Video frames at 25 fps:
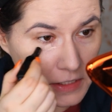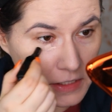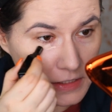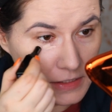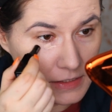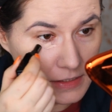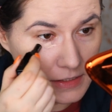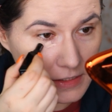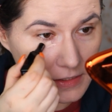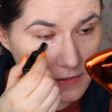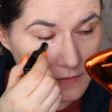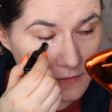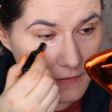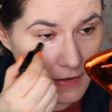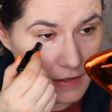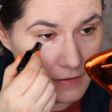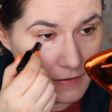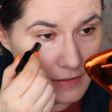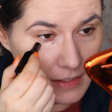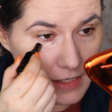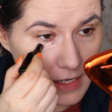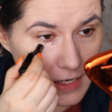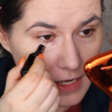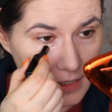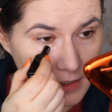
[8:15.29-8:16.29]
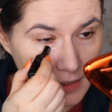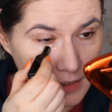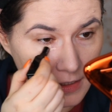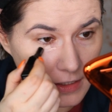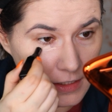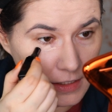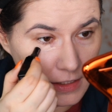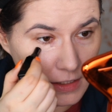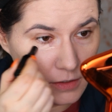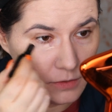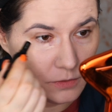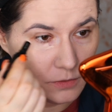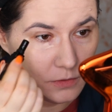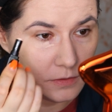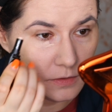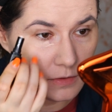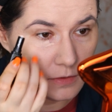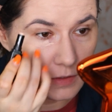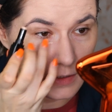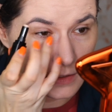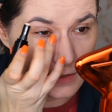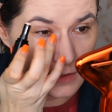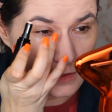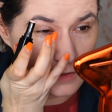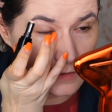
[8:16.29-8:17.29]
this is very cute.
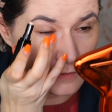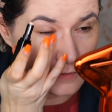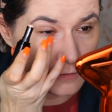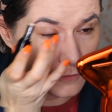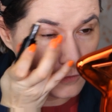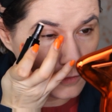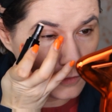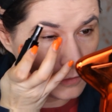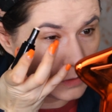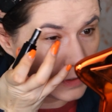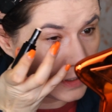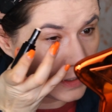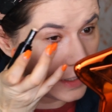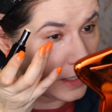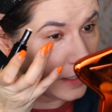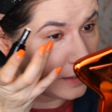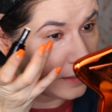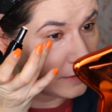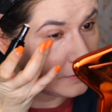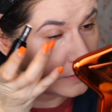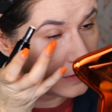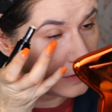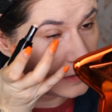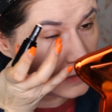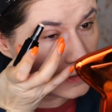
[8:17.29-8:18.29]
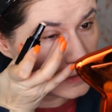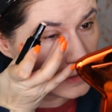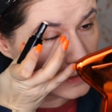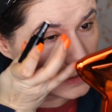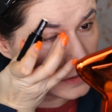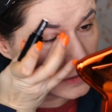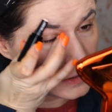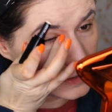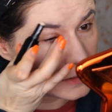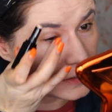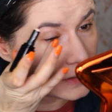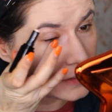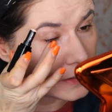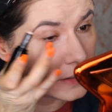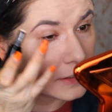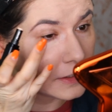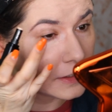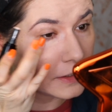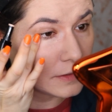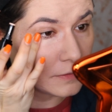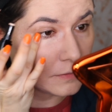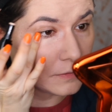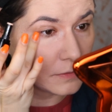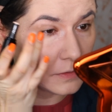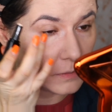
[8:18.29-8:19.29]
It's full coverage, So you
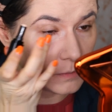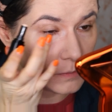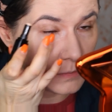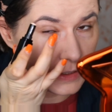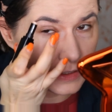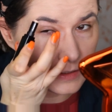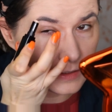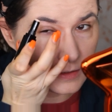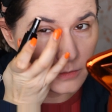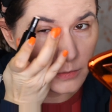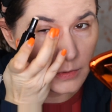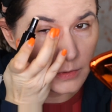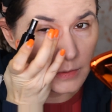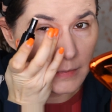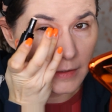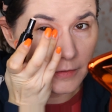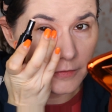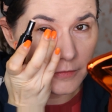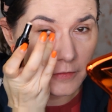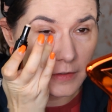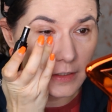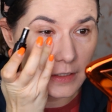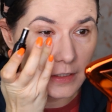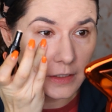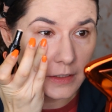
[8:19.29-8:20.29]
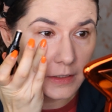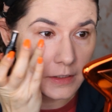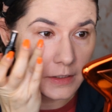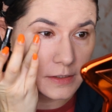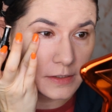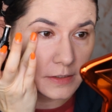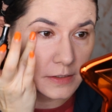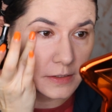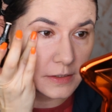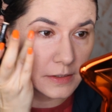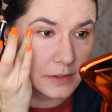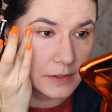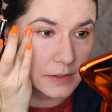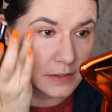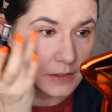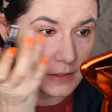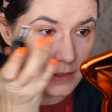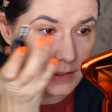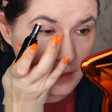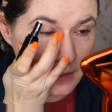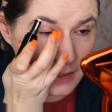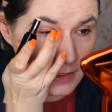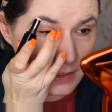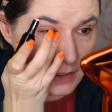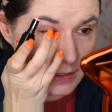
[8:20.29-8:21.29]
can blend it with my fingers.
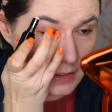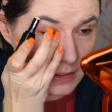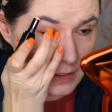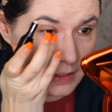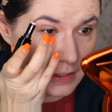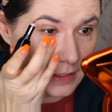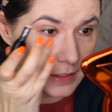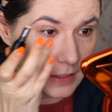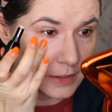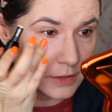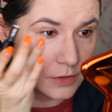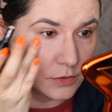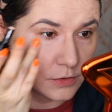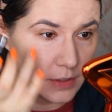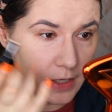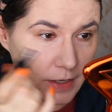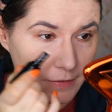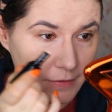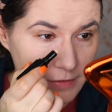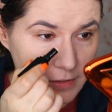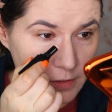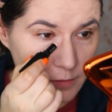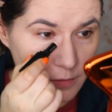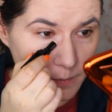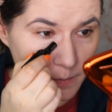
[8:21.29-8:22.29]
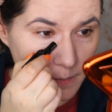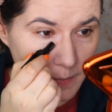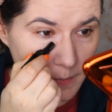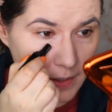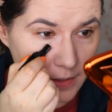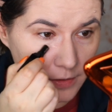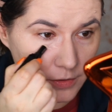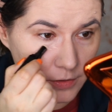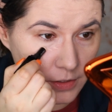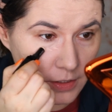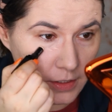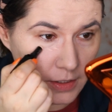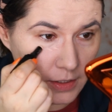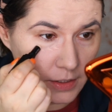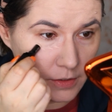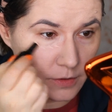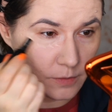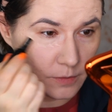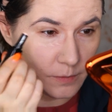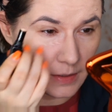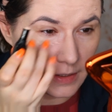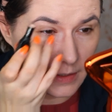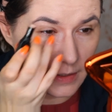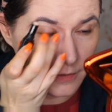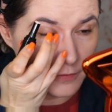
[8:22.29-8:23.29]
I do have a sponge
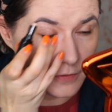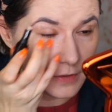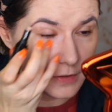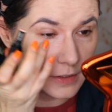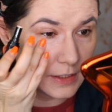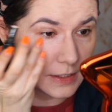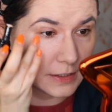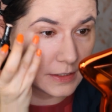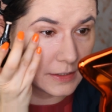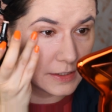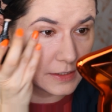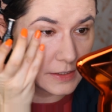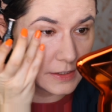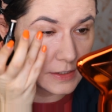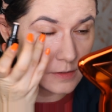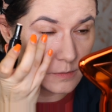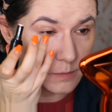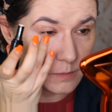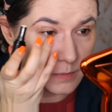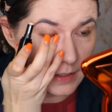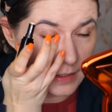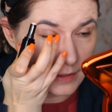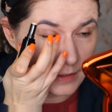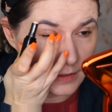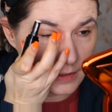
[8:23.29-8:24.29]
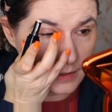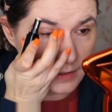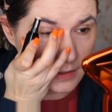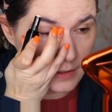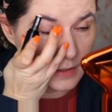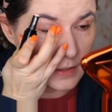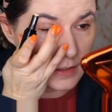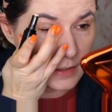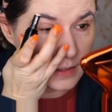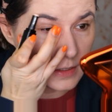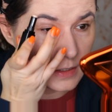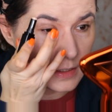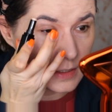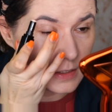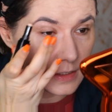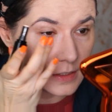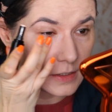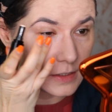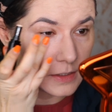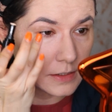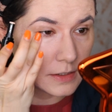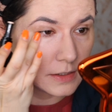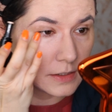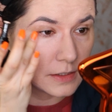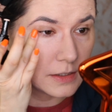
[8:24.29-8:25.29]
here, but I feel like this is blending
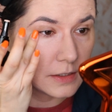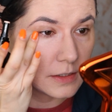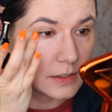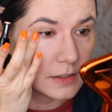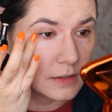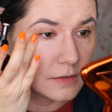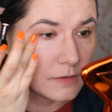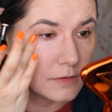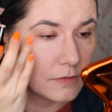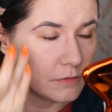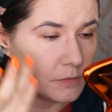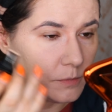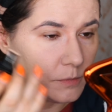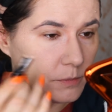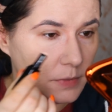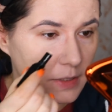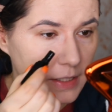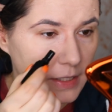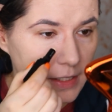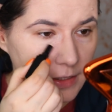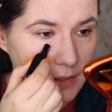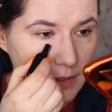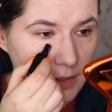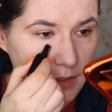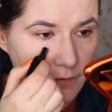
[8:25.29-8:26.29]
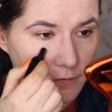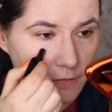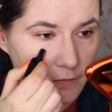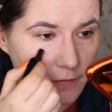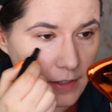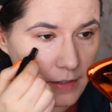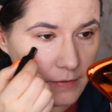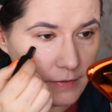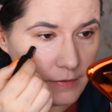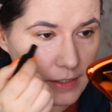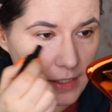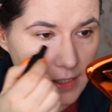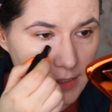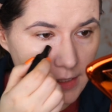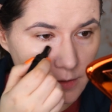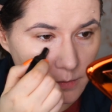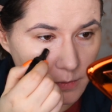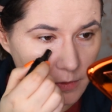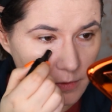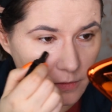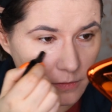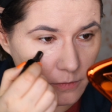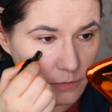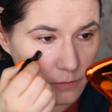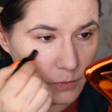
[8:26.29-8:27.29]
blending very nice
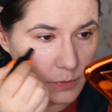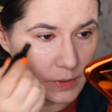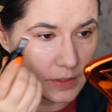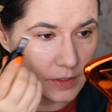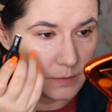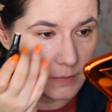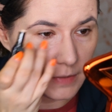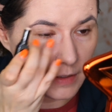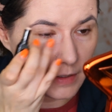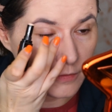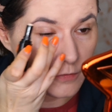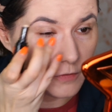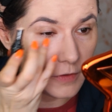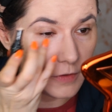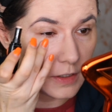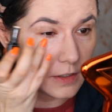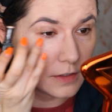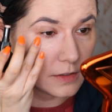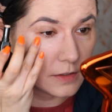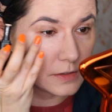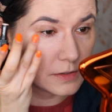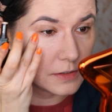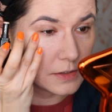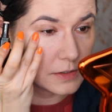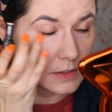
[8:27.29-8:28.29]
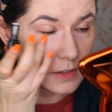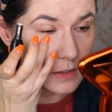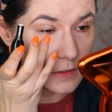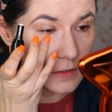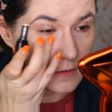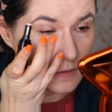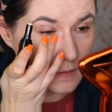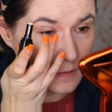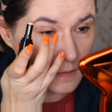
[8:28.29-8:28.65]
with my fingers.